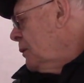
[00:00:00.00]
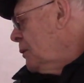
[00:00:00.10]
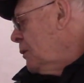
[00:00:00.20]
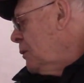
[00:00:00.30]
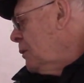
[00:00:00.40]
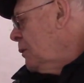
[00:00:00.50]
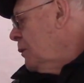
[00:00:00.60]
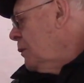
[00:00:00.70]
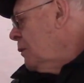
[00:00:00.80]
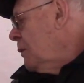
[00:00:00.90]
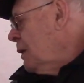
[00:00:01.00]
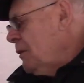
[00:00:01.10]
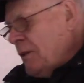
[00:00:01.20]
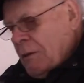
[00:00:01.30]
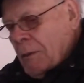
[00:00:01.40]
Oh, I
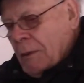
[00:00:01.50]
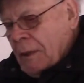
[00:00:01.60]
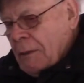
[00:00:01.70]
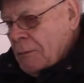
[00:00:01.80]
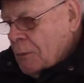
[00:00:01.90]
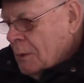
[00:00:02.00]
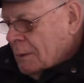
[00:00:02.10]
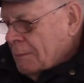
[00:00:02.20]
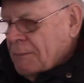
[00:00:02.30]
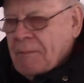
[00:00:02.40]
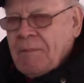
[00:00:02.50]
see we were getting warm.